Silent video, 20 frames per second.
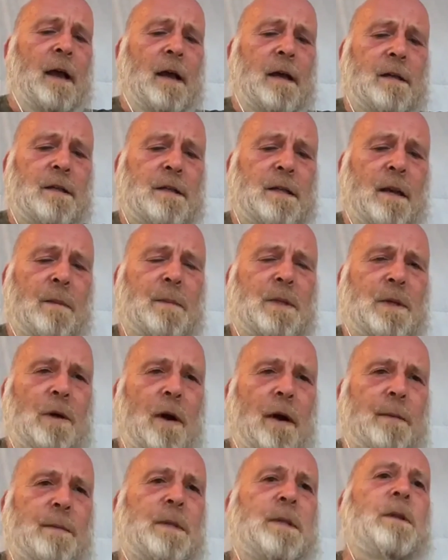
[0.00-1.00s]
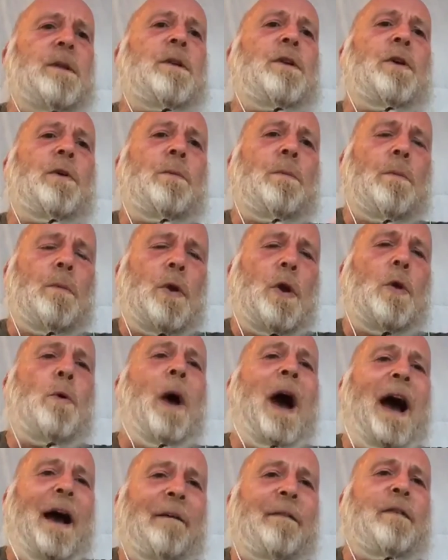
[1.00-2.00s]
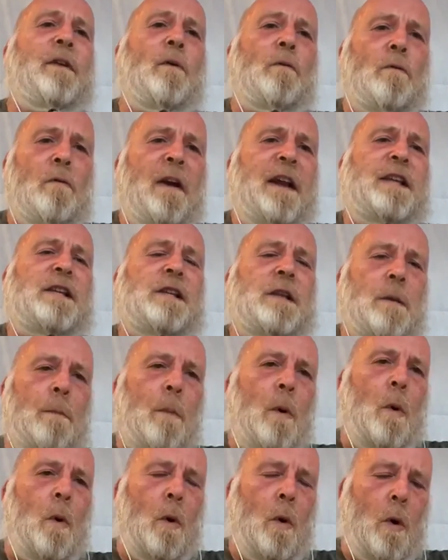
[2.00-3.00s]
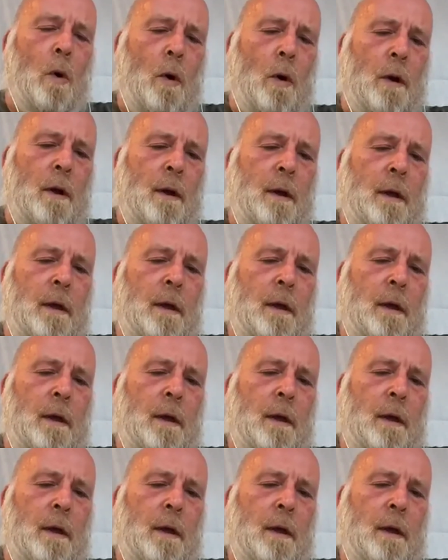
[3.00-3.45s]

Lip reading: and sometimes you have to risk more